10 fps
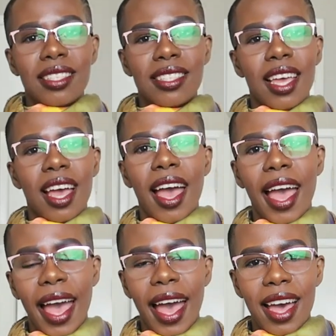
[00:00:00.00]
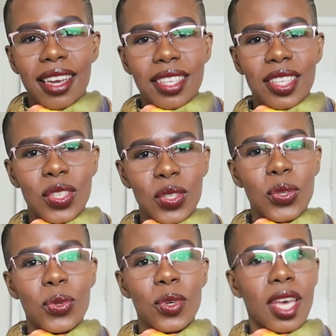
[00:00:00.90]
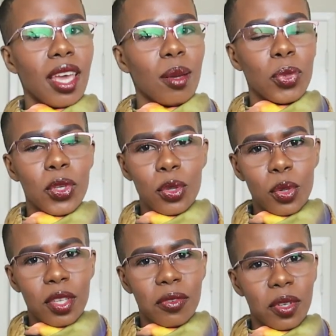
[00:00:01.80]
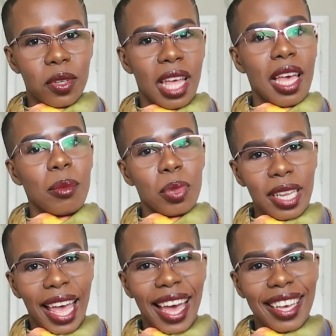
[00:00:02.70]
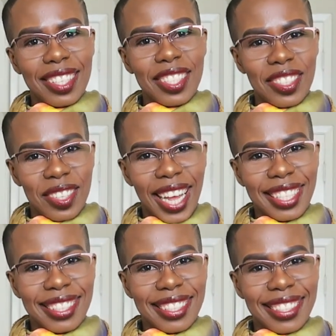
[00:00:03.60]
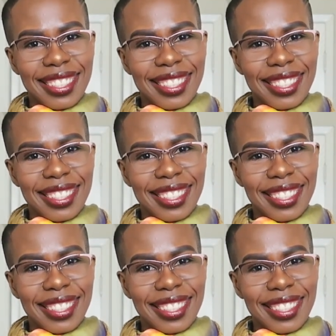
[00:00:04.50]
to add to a beautiful black dress.